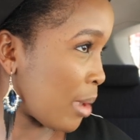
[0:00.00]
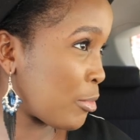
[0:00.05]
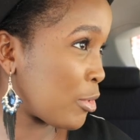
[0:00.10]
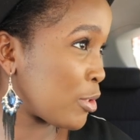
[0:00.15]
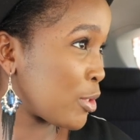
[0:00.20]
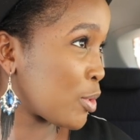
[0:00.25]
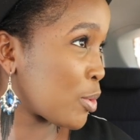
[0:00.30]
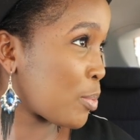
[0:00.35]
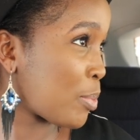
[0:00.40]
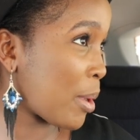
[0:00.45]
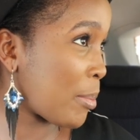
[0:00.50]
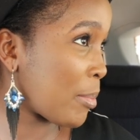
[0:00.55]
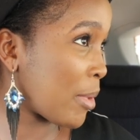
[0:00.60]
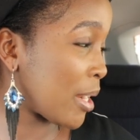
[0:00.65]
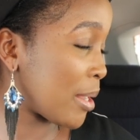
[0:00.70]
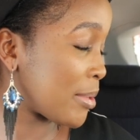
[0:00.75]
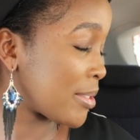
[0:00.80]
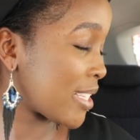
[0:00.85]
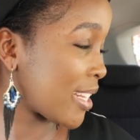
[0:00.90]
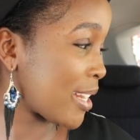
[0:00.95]
I'm not
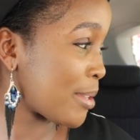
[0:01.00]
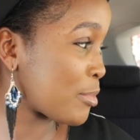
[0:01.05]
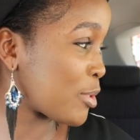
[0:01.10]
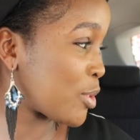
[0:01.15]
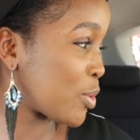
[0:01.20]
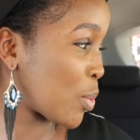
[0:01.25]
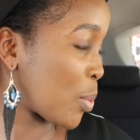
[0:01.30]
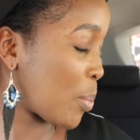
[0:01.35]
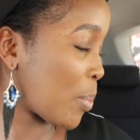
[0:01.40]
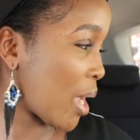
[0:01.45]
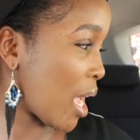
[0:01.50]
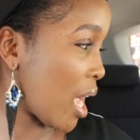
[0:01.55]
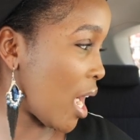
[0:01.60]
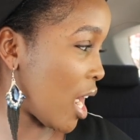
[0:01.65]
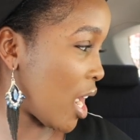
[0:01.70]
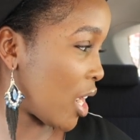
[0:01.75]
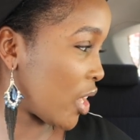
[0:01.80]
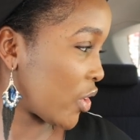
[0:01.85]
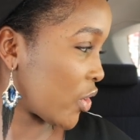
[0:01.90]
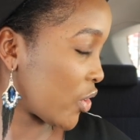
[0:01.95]
Superman. I said I'm super
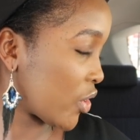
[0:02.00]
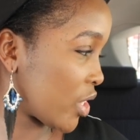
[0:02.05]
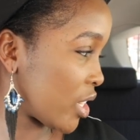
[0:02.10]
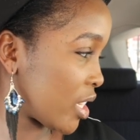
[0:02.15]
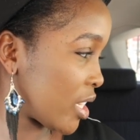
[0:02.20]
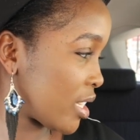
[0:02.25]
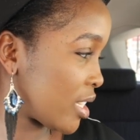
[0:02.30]
hungry.